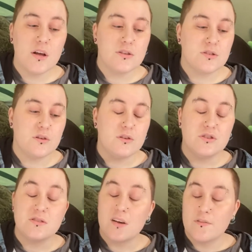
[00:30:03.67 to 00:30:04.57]
So you
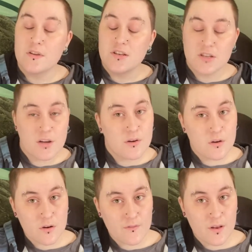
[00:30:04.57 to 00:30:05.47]
should definitely check
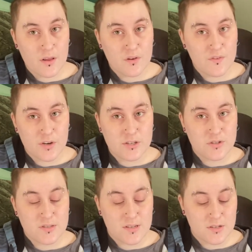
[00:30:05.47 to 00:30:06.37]
out her video if you're
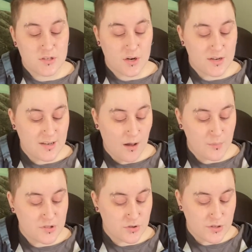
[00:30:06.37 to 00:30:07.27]
interested in starting
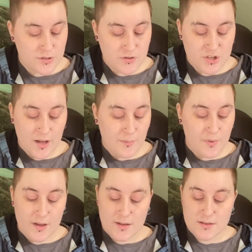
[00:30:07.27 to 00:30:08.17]
tapestry crochet,
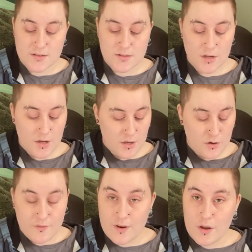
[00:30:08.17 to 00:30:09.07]
because
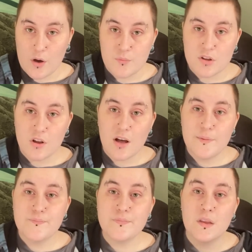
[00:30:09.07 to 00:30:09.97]
her video helped a
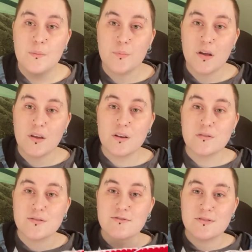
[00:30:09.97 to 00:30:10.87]
lot. But you can
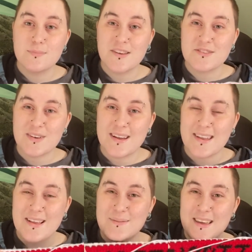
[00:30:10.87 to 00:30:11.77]
also just mess around
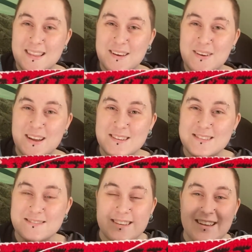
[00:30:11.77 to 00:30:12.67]
like me and learn how to
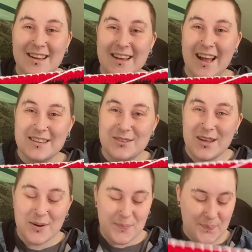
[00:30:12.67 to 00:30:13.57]
do it as you go.